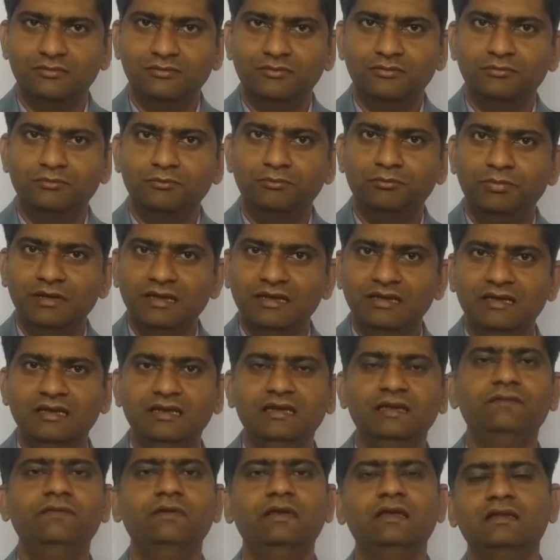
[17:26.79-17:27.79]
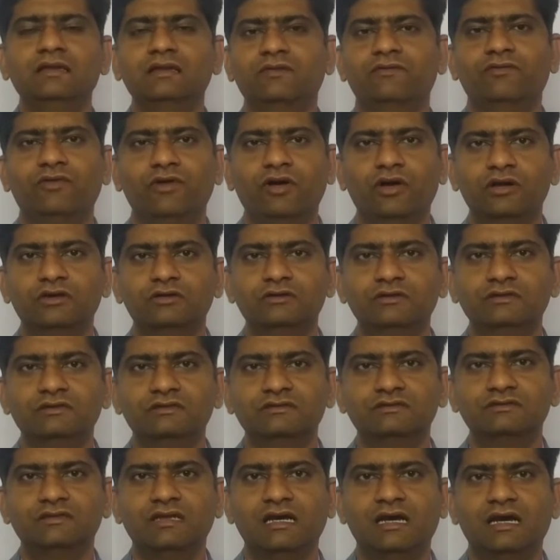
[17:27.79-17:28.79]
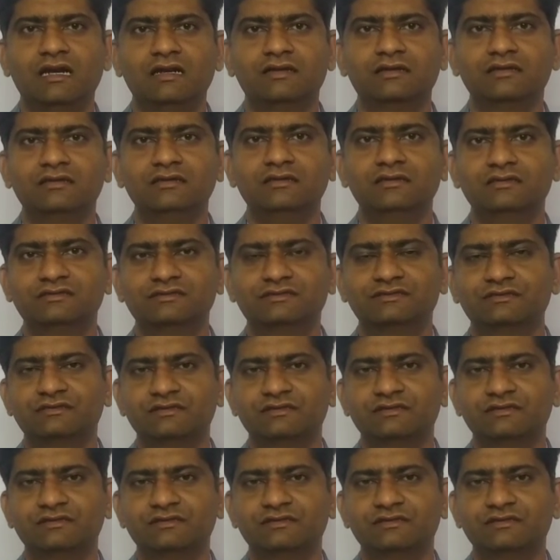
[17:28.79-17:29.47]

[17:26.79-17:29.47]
believing the followers that yes,